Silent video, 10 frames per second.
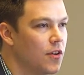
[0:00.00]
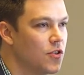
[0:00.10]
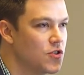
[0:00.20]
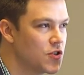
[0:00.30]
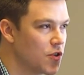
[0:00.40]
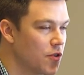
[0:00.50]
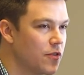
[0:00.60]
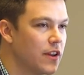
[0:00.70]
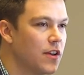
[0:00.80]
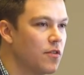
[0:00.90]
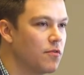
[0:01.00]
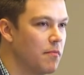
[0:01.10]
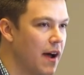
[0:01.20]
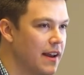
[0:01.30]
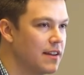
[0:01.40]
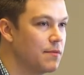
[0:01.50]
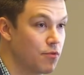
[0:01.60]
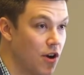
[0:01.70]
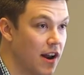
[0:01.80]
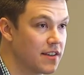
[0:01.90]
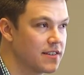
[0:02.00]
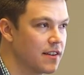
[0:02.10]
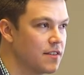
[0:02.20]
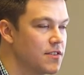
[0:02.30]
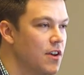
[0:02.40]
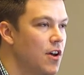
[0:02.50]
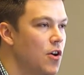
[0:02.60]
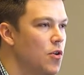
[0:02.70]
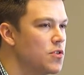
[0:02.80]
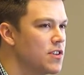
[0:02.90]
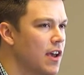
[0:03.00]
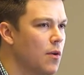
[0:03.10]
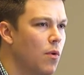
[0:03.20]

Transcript: conservative minded Protestants who say,